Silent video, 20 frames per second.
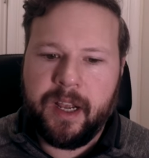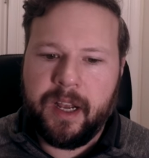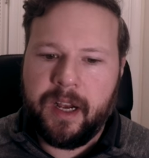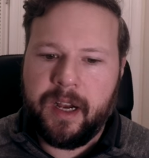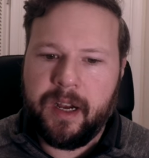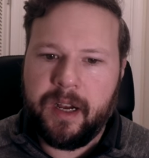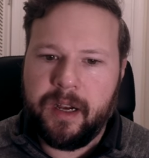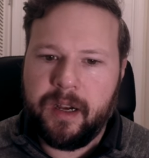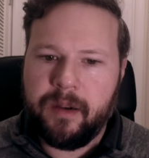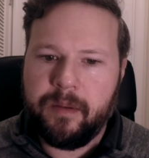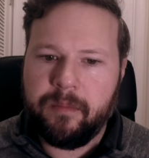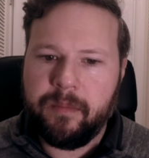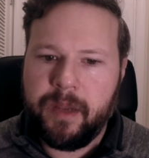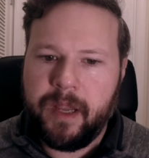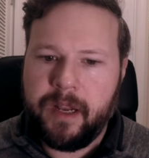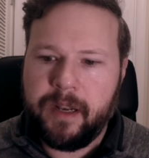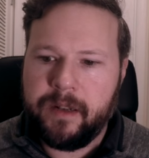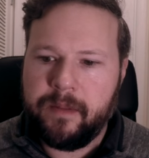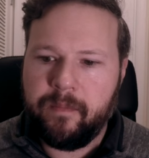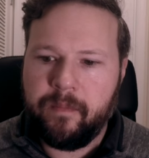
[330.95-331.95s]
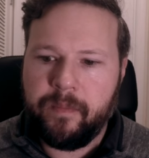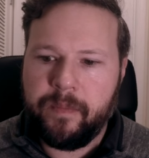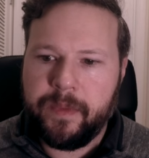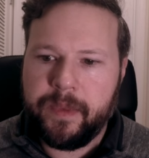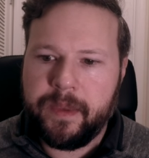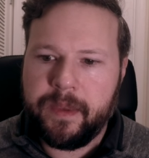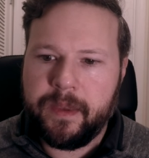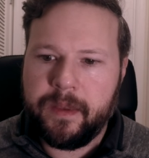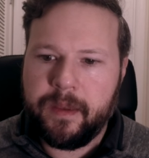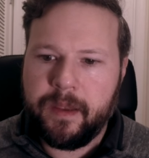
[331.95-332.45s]
um, and
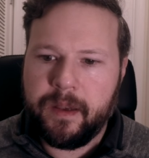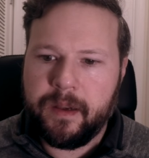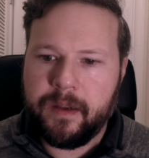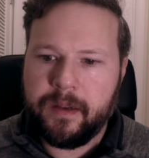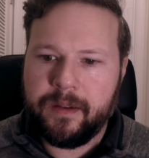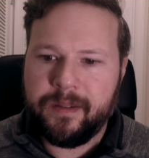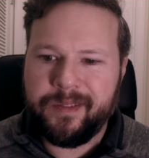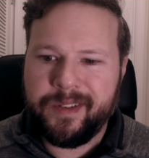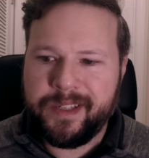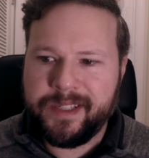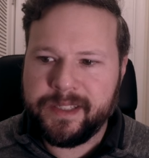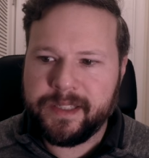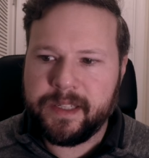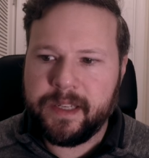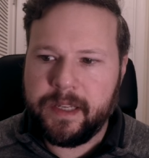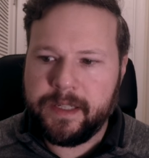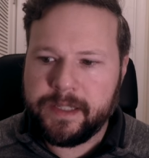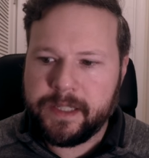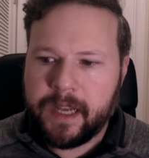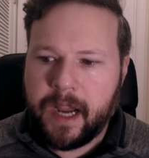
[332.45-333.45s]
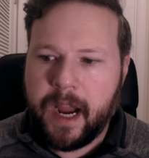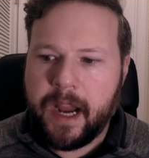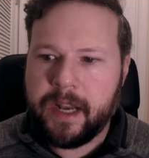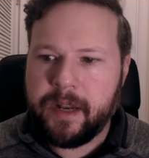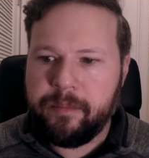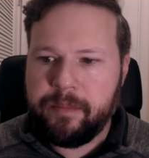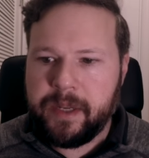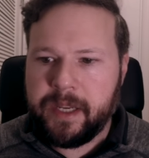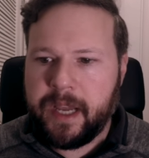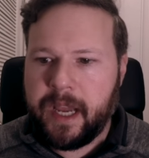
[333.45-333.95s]
uh, it's it kind
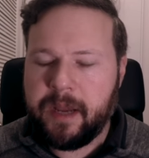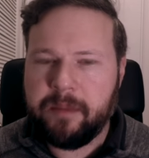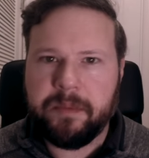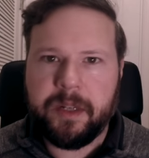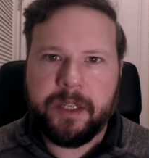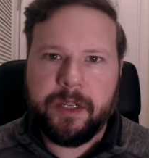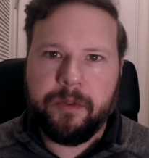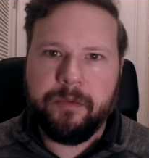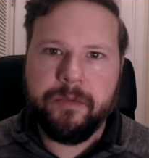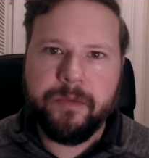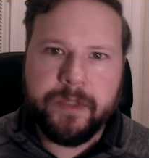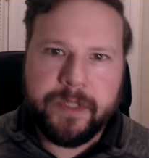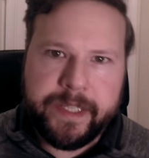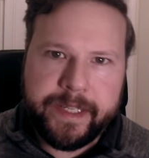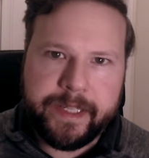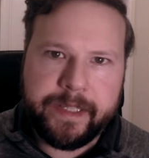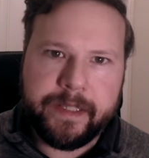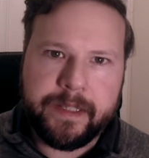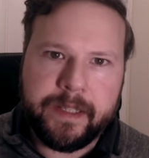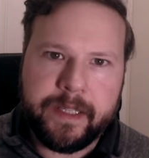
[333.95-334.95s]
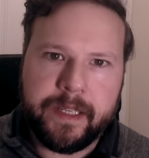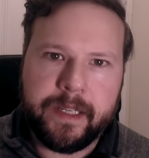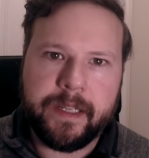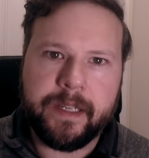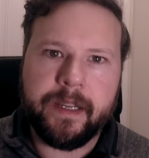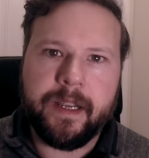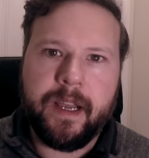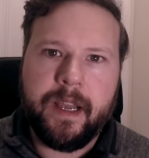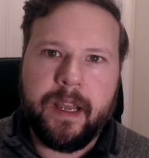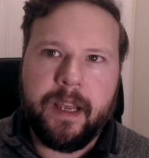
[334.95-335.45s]
of became like a routine thing.